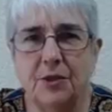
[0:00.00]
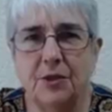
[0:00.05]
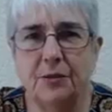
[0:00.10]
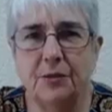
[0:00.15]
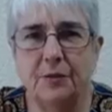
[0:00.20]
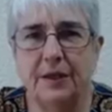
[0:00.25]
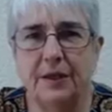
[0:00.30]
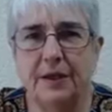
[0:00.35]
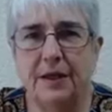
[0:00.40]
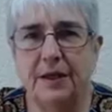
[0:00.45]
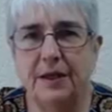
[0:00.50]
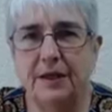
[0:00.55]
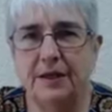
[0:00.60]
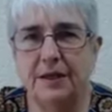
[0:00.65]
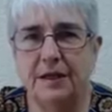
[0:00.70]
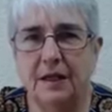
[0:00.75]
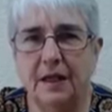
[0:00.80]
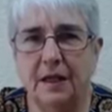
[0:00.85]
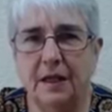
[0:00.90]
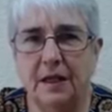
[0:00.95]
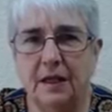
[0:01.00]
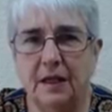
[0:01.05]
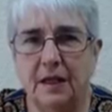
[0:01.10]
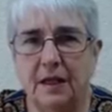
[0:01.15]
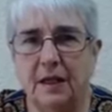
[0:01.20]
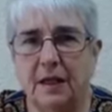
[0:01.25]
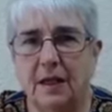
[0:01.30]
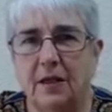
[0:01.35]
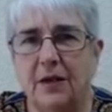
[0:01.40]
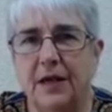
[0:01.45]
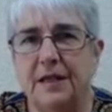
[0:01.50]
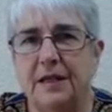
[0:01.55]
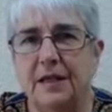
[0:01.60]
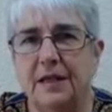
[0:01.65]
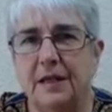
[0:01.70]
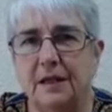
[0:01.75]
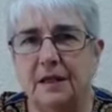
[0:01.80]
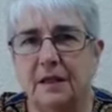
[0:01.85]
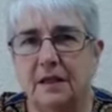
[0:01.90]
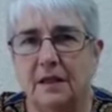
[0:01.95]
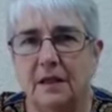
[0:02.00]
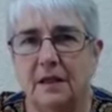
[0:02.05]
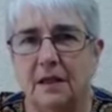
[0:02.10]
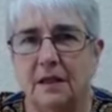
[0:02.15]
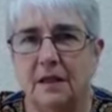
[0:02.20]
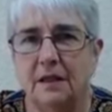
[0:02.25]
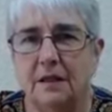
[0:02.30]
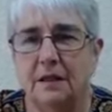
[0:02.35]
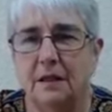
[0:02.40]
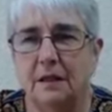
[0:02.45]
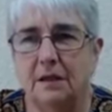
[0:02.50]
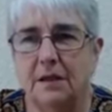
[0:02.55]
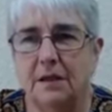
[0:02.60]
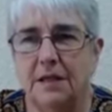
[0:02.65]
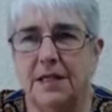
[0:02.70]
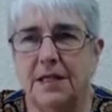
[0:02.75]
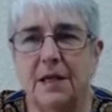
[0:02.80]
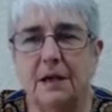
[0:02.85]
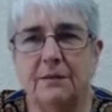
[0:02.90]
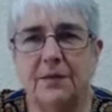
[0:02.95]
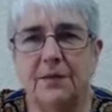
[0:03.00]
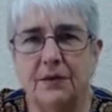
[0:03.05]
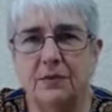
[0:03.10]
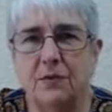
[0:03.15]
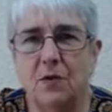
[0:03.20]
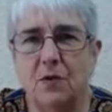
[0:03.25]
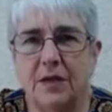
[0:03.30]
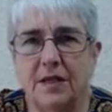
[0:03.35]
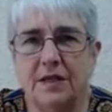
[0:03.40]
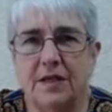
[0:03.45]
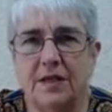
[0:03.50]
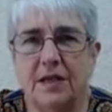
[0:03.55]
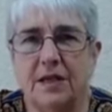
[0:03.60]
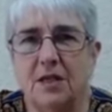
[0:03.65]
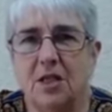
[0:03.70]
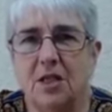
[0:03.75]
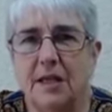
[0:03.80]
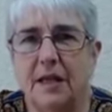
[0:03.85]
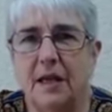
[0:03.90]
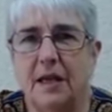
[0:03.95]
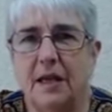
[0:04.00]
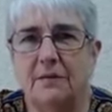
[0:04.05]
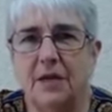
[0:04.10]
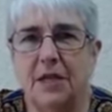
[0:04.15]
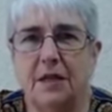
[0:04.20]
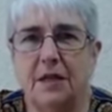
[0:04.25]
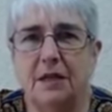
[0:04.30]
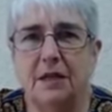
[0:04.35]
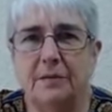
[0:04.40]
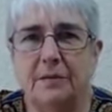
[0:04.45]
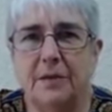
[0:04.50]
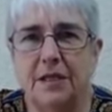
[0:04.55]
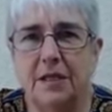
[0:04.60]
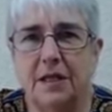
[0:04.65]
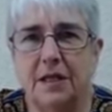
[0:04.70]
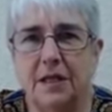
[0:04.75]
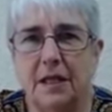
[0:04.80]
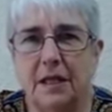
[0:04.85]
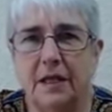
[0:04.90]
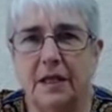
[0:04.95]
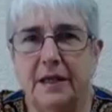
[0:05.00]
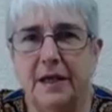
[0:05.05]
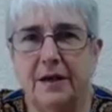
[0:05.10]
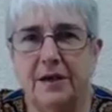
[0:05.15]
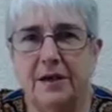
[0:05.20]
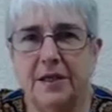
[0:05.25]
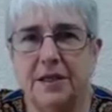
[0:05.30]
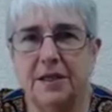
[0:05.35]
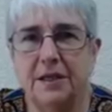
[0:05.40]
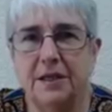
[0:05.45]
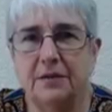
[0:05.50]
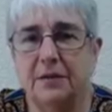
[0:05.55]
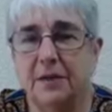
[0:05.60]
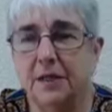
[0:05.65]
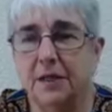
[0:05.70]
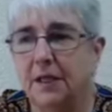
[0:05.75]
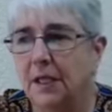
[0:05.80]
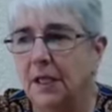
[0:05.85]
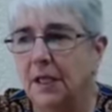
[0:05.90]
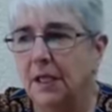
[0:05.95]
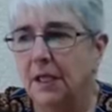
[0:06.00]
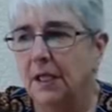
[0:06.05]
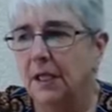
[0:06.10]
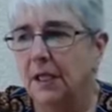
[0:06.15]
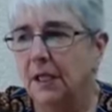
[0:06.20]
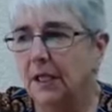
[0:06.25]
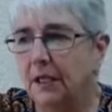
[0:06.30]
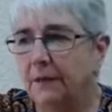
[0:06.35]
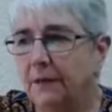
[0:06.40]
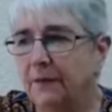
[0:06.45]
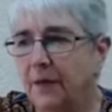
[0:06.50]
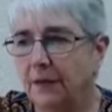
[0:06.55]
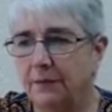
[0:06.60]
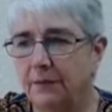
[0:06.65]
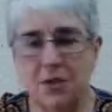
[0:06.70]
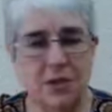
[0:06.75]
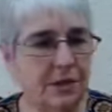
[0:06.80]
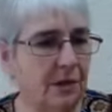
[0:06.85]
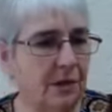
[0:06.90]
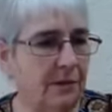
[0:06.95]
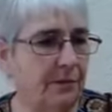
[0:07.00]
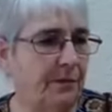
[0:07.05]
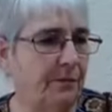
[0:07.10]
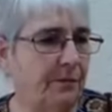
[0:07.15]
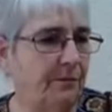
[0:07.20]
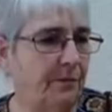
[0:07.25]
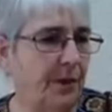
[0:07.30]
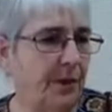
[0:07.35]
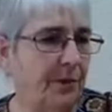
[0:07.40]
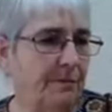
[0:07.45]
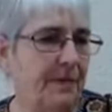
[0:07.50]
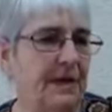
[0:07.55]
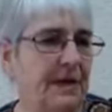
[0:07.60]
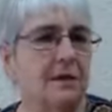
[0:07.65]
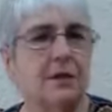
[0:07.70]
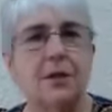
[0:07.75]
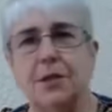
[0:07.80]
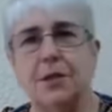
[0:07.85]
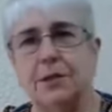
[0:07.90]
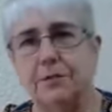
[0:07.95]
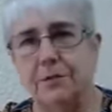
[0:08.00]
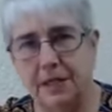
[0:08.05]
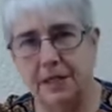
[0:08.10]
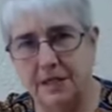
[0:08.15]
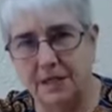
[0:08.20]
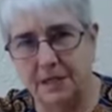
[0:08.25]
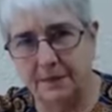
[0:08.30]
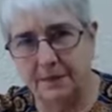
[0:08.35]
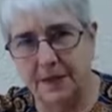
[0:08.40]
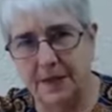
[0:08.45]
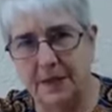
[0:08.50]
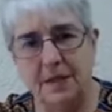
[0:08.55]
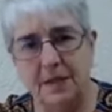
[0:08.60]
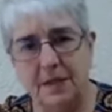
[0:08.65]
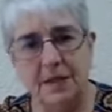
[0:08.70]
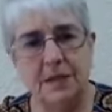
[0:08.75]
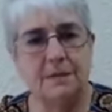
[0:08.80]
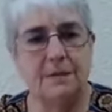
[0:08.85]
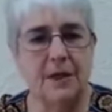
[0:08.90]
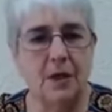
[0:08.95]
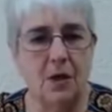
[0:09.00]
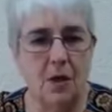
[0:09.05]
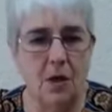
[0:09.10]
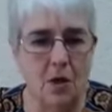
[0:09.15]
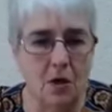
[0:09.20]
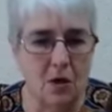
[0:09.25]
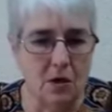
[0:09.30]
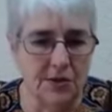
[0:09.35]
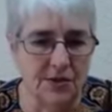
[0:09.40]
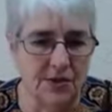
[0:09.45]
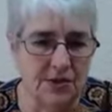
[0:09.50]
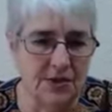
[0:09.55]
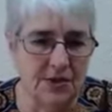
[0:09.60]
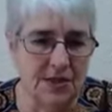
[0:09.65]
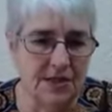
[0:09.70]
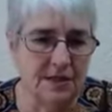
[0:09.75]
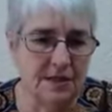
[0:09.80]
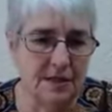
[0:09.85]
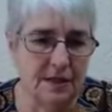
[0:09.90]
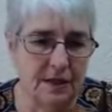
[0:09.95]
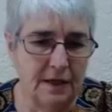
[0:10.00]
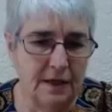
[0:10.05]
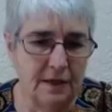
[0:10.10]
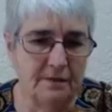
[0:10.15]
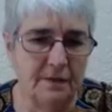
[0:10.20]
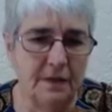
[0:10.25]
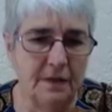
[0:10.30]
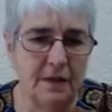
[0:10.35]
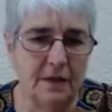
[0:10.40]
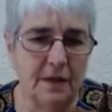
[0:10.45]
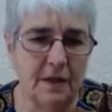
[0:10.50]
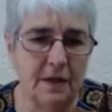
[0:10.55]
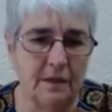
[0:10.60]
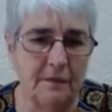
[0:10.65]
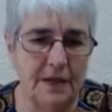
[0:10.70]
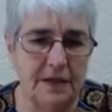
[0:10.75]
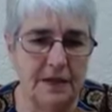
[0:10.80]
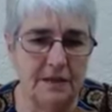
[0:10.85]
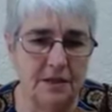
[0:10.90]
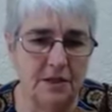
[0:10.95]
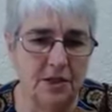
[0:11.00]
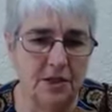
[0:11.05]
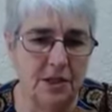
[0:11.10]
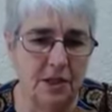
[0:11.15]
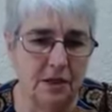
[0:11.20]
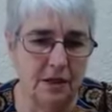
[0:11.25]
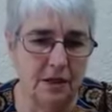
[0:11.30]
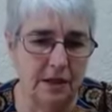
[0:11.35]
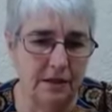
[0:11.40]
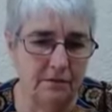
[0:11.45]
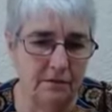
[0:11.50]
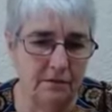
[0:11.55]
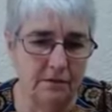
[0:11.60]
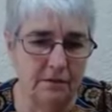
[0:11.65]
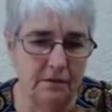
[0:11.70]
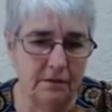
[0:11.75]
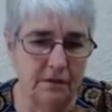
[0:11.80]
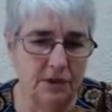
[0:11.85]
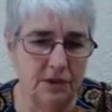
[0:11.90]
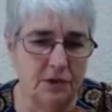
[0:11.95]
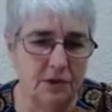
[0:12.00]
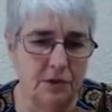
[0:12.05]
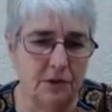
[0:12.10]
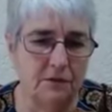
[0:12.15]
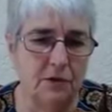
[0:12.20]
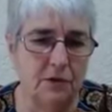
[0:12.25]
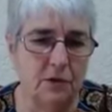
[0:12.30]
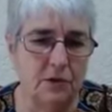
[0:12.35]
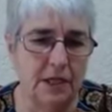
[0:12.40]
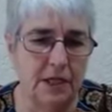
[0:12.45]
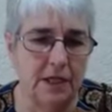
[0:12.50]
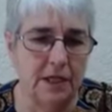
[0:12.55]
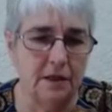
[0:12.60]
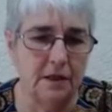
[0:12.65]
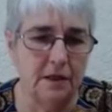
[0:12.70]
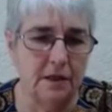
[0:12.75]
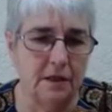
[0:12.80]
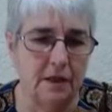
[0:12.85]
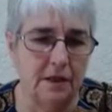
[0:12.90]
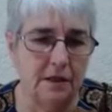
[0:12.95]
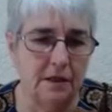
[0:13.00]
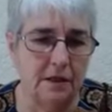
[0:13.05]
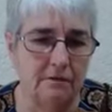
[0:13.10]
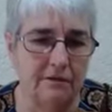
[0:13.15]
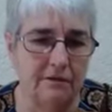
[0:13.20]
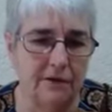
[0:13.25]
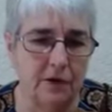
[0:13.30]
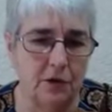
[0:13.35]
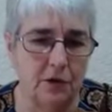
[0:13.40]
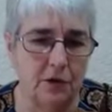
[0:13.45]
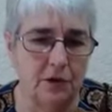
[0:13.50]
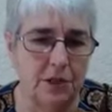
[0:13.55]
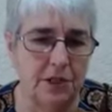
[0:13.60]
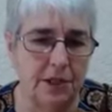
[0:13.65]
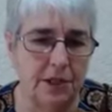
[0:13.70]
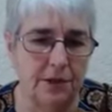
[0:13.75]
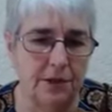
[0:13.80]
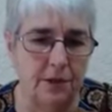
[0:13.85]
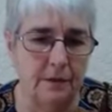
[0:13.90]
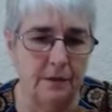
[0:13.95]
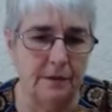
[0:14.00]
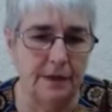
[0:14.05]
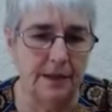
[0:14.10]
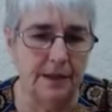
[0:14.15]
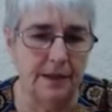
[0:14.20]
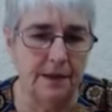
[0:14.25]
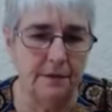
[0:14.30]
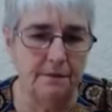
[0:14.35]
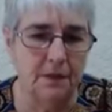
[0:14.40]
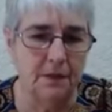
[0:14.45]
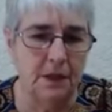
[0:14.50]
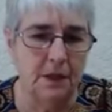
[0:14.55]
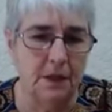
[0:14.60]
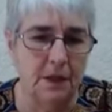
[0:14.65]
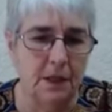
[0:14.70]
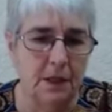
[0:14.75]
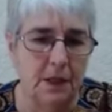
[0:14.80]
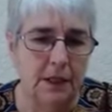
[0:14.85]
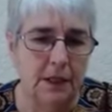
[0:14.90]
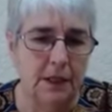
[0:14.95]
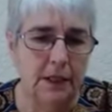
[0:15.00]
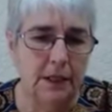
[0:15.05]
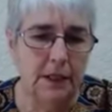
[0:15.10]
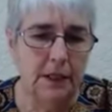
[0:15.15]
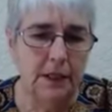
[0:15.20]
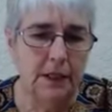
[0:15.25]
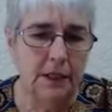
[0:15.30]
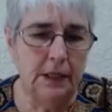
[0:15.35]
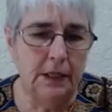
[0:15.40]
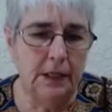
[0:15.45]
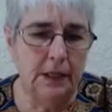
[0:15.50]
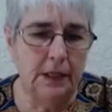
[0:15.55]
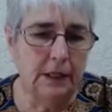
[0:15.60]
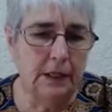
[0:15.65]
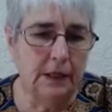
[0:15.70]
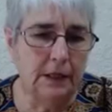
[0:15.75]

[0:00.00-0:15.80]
bring out a greater depth of what is actually happening in a particular narrative. I'm just going to pop back to direct speech because there's a passage that I should have looked at that I forgot to tell you about. In